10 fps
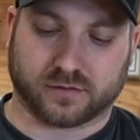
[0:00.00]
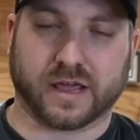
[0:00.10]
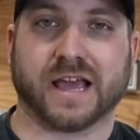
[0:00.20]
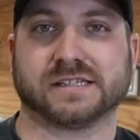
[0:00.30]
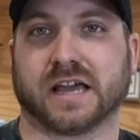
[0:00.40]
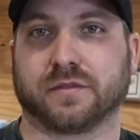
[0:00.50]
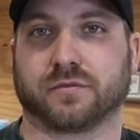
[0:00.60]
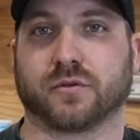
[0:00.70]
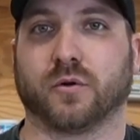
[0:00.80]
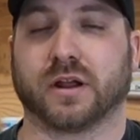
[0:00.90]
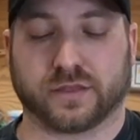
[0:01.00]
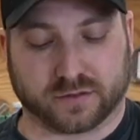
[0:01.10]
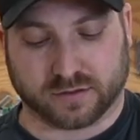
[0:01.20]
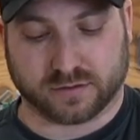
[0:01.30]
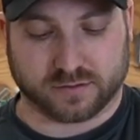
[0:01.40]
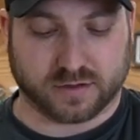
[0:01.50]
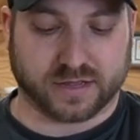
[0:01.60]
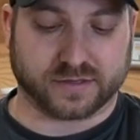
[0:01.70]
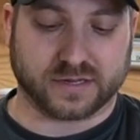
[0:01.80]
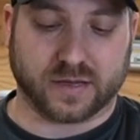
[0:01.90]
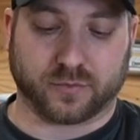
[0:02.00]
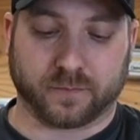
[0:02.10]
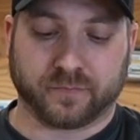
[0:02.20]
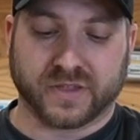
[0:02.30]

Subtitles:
as I throw it on the table.